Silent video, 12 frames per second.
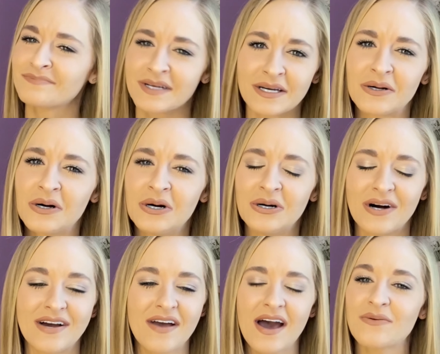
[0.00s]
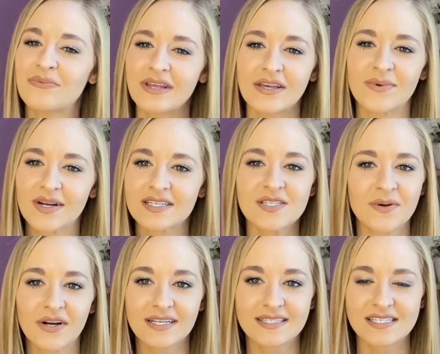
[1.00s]
at all. I've had really weird
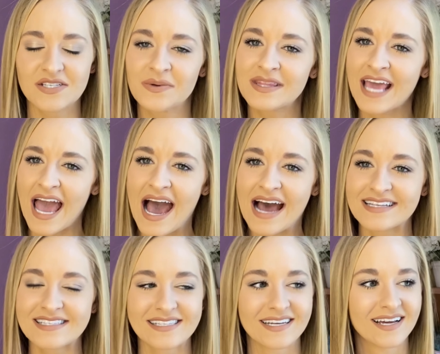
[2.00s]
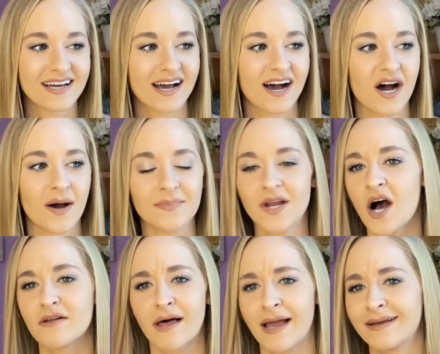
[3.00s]
experiences with cats. Um,
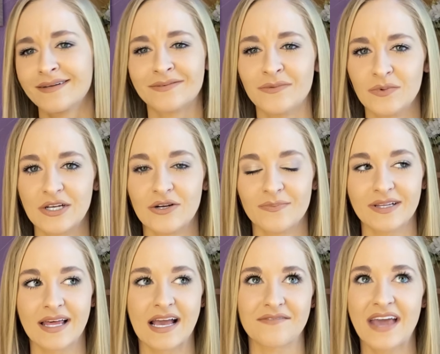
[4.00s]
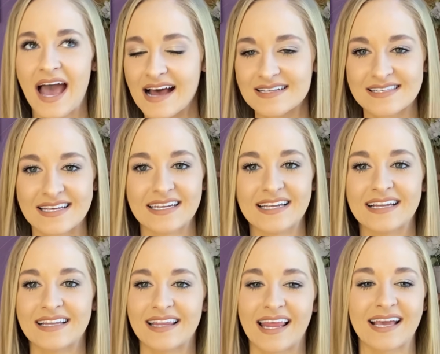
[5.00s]
not like weird, but like I've cat sitted
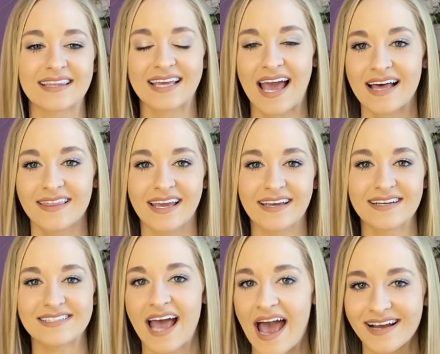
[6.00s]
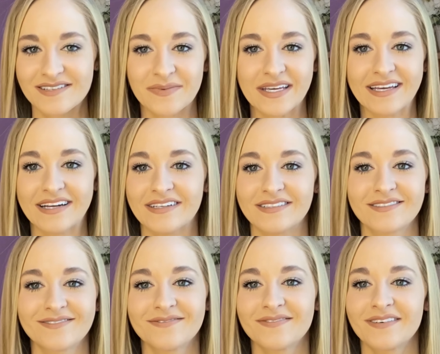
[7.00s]
and like the cat like attacked me and it
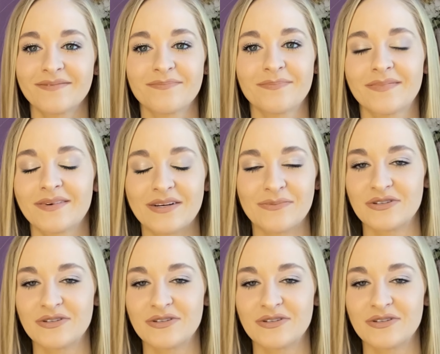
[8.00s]
it